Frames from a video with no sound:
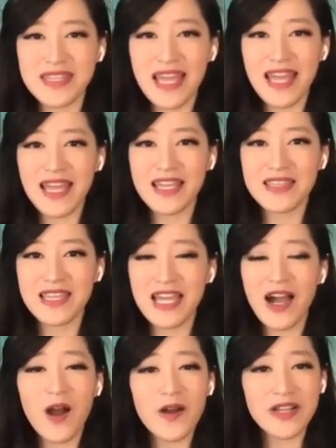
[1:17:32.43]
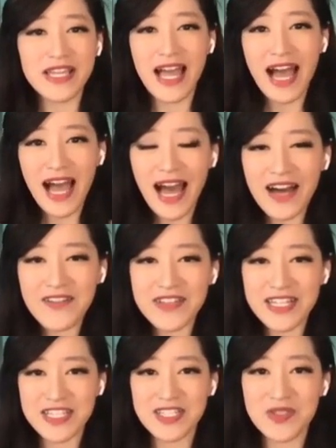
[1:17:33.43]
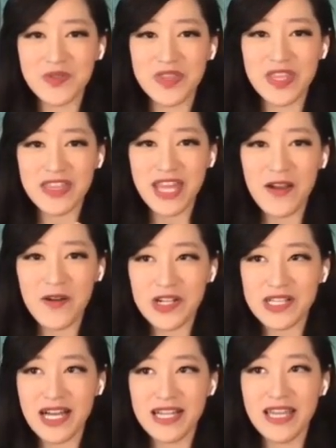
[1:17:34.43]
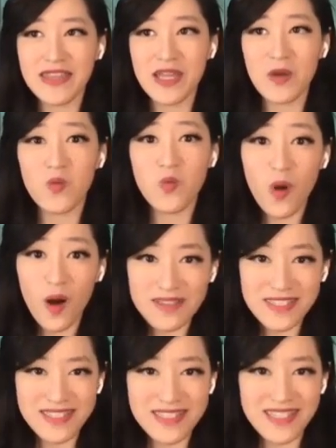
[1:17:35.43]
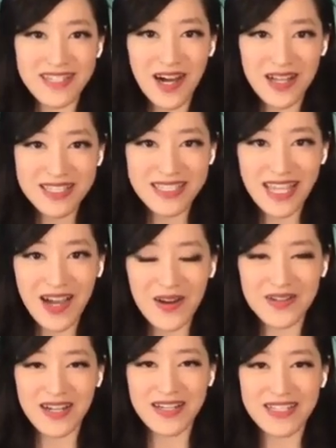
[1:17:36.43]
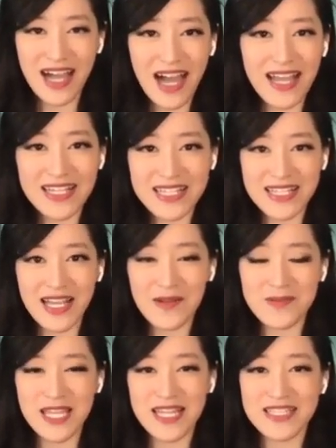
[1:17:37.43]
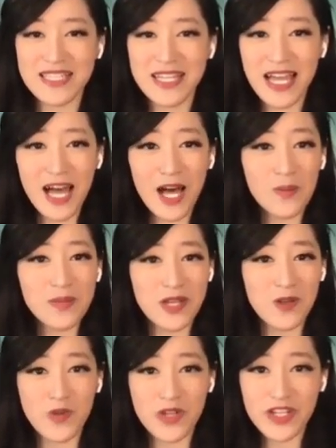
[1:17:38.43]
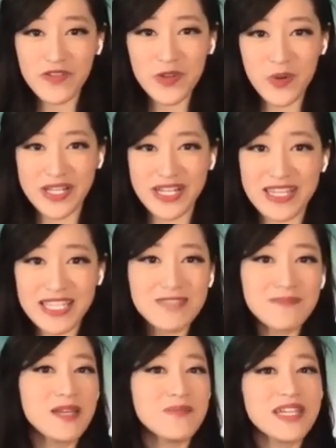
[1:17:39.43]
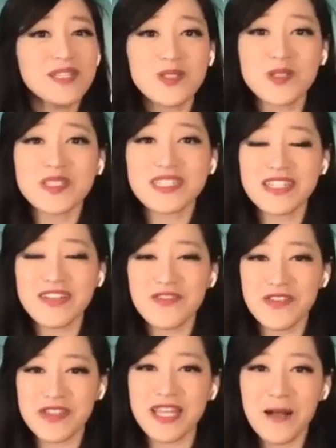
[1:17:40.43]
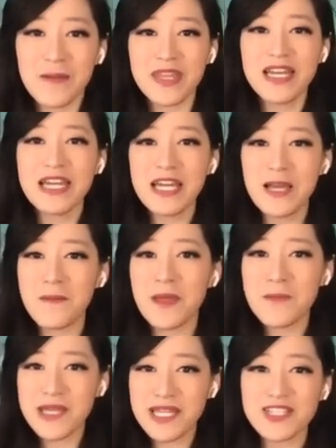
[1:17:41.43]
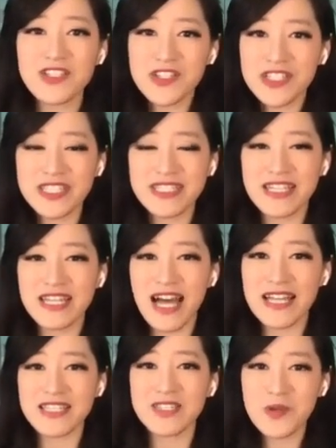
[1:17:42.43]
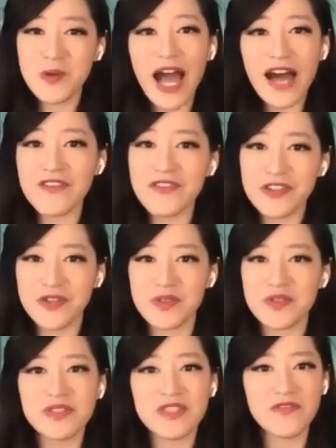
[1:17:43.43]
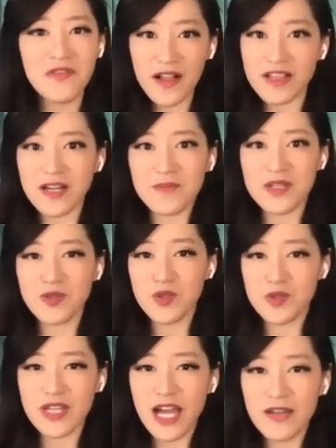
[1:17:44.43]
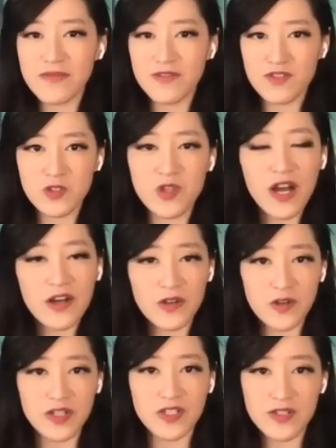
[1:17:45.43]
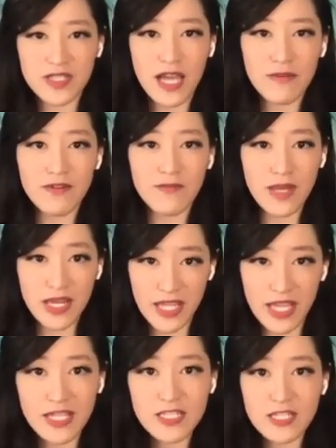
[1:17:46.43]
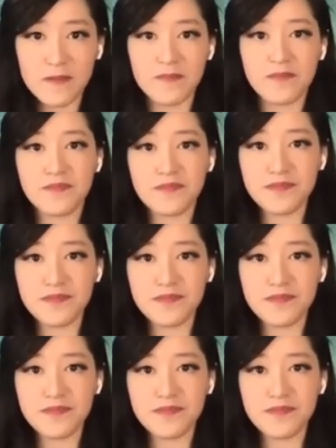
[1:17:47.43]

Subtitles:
they already have issues with the thyroid gland and they want to cut down on the iodine uptake to help get rid of a goiter, this may be interesting for them. It may be interesting as a new avenue to develop a new type of drug or a new type of medication.